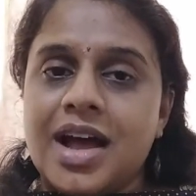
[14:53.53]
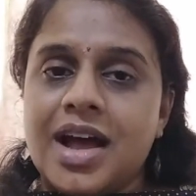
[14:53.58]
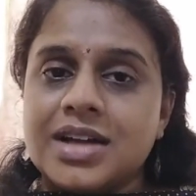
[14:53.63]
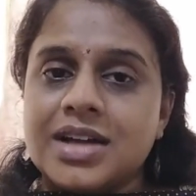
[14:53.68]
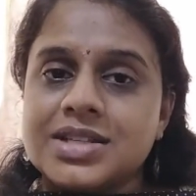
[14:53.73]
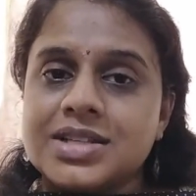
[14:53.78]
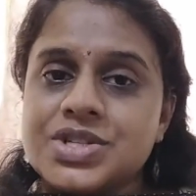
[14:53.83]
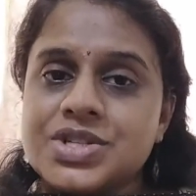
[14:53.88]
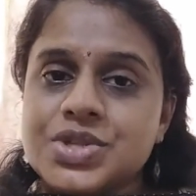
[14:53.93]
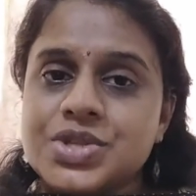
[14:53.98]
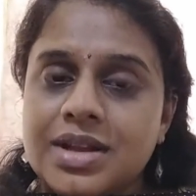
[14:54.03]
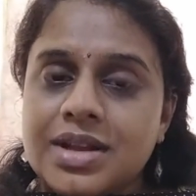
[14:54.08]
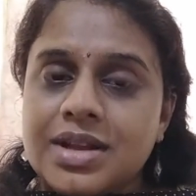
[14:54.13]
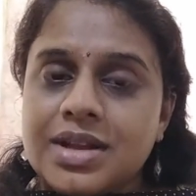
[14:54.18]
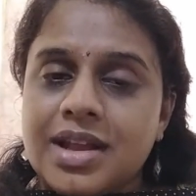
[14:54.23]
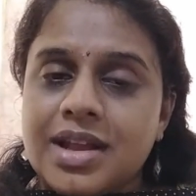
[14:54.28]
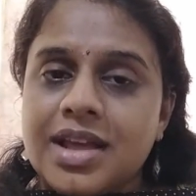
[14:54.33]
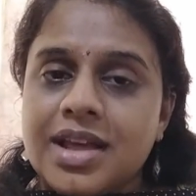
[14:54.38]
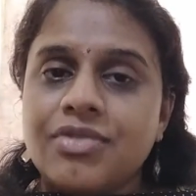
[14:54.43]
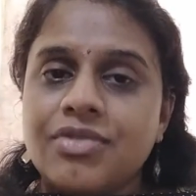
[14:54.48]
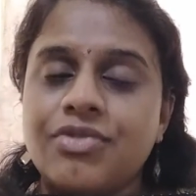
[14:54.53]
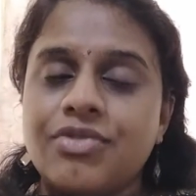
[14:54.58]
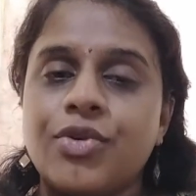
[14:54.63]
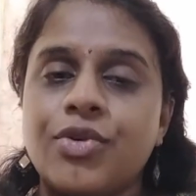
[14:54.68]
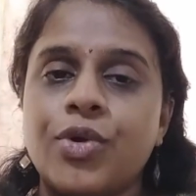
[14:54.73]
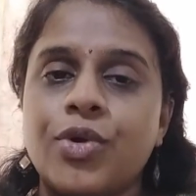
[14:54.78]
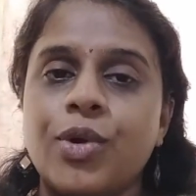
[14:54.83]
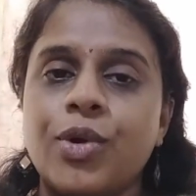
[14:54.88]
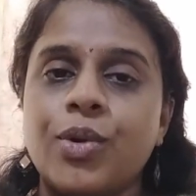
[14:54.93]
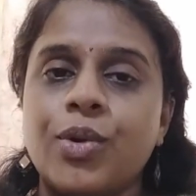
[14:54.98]
are strictly
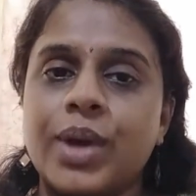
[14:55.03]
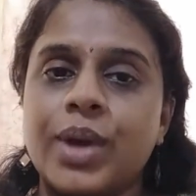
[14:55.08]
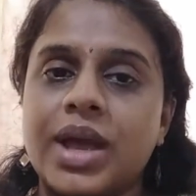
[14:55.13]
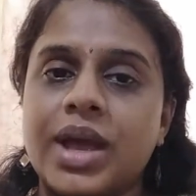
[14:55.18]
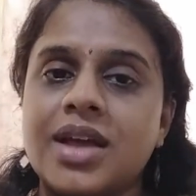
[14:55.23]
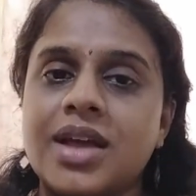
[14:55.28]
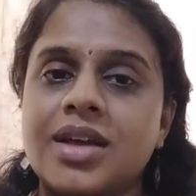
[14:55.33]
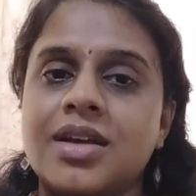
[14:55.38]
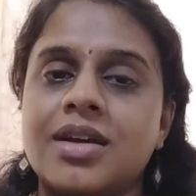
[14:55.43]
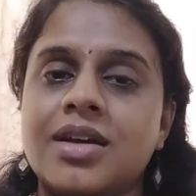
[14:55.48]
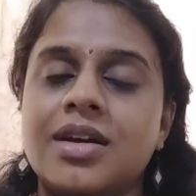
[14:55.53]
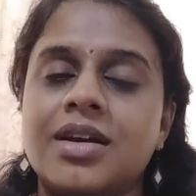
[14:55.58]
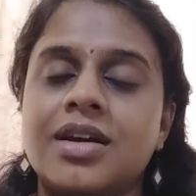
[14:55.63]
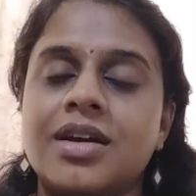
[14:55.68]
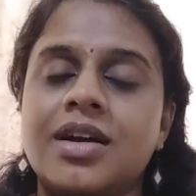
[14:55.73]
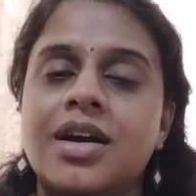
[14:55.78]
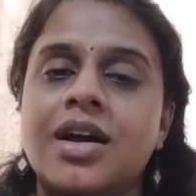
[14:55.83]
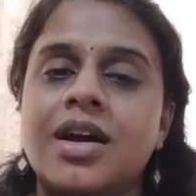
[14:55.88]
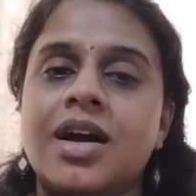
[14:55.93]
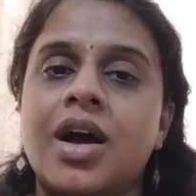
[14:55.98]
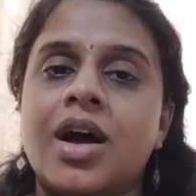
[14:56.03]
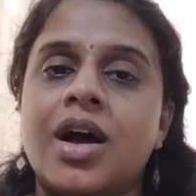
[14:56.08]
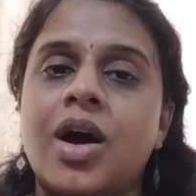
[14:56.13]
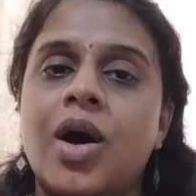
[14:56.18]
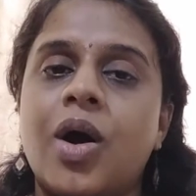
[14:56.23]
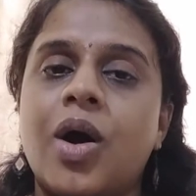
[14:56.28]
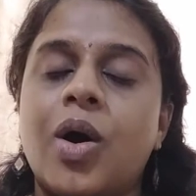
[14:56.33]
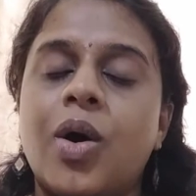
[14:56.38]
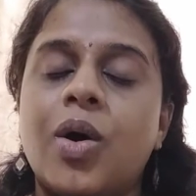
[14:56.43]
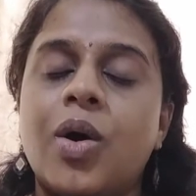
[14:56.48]
following
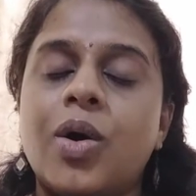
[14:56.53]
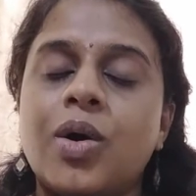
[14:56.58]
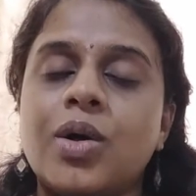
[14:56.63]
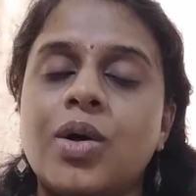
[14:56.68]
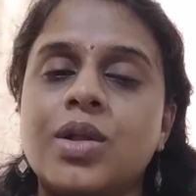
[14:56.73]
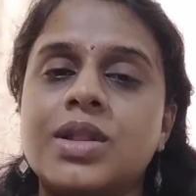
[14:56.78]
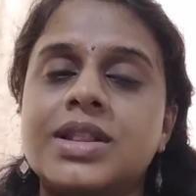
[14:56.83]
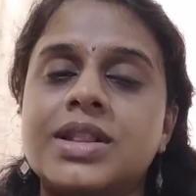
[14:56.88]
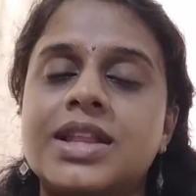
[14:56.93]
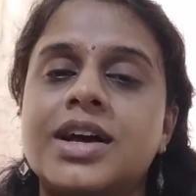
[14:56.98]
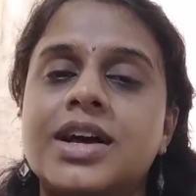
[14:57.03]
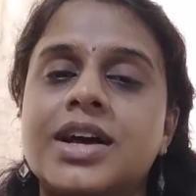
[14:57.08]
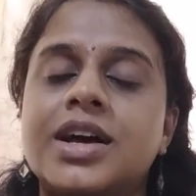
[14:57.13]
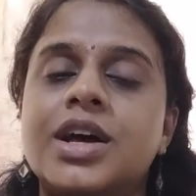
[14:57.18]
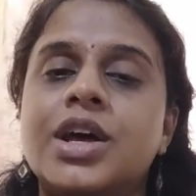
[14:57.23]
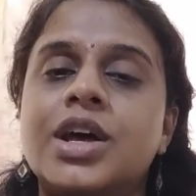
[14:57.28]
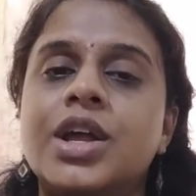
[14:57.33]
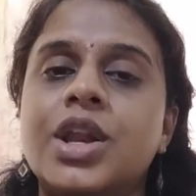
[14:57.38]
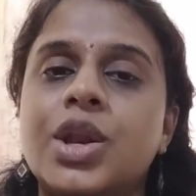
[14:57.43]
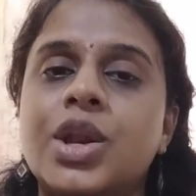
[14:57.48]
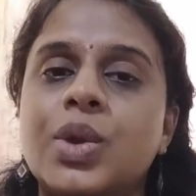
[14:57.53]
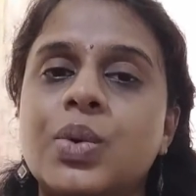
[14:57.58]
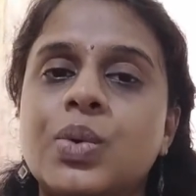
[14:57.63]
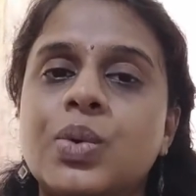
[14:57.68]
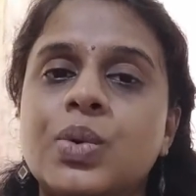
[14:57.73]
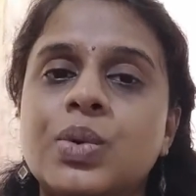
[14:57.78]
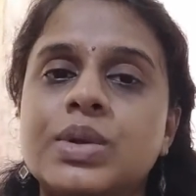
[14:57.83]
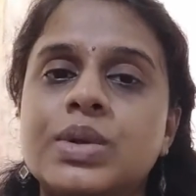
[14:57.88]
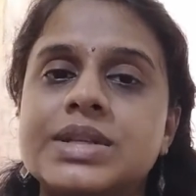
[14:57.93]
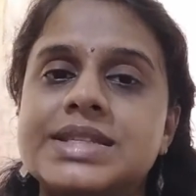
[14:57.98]
all the
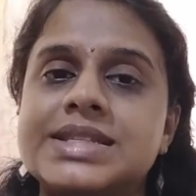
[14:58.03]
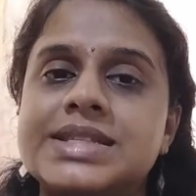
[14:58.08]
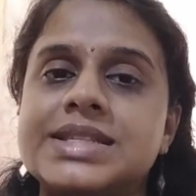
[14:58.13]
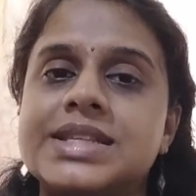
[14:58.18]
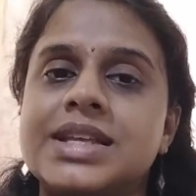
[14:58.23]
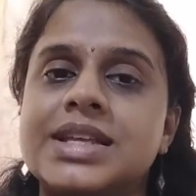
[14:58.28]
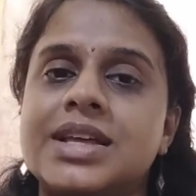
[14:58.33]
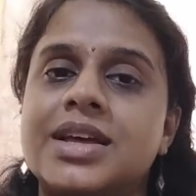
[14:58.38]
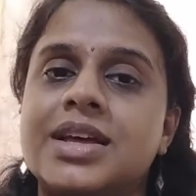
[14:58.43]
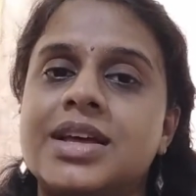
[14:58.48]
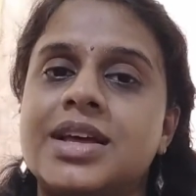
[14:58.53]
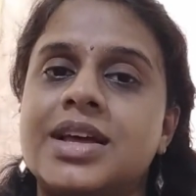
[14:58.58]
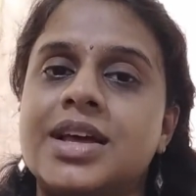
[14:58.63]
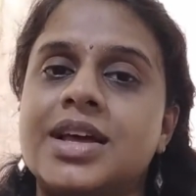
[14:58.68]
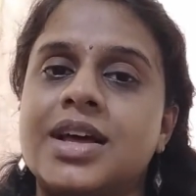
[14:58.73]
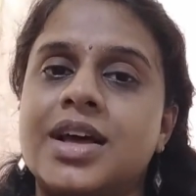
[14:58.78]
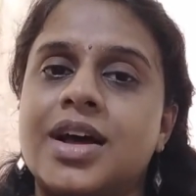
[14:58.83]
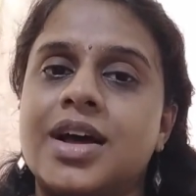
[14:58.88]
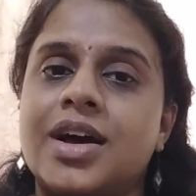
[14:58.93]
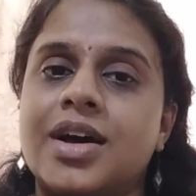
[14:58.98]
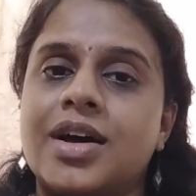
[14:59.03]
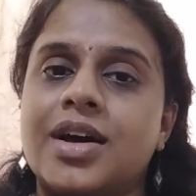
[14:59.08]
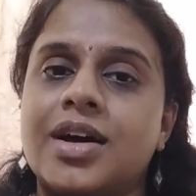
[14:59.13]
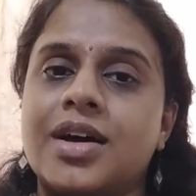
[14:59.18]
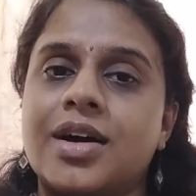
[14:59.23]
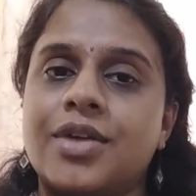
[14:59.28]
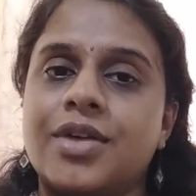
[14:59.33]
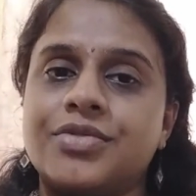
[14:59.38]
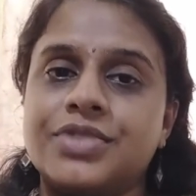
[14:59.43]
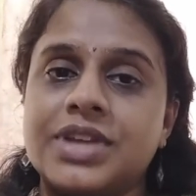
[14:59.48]
rules
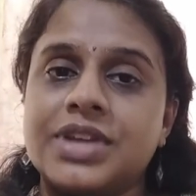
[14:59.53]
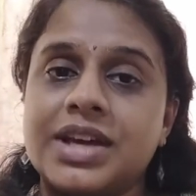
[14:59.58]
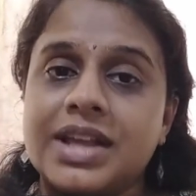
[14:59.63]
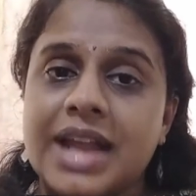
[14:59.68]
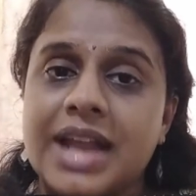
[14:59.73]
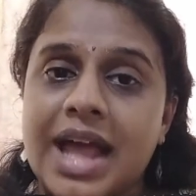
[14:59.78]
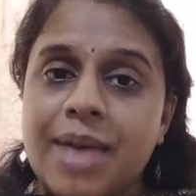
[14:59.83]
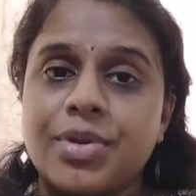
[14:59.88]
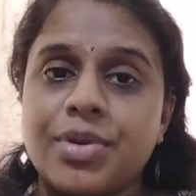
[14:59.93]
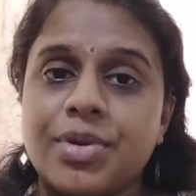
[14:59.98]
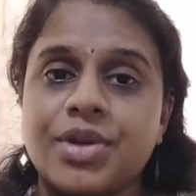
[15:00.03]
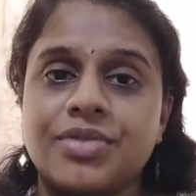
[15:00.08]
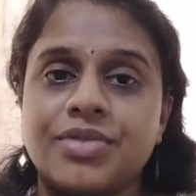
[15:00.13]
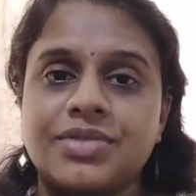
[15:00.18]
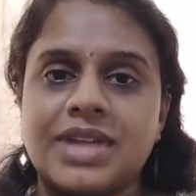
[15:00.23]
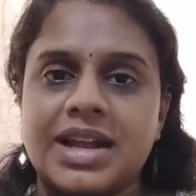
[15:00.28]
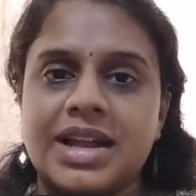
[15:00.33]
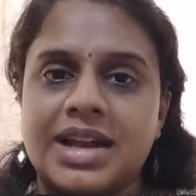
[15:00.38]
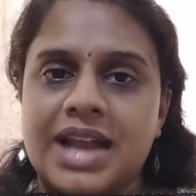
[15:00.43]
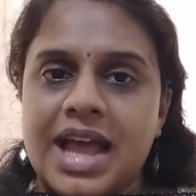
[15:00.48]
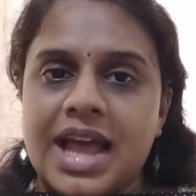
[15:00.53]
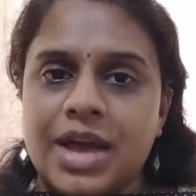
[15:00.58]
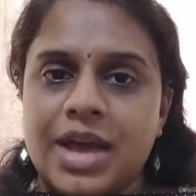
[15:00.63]
of the grammar of that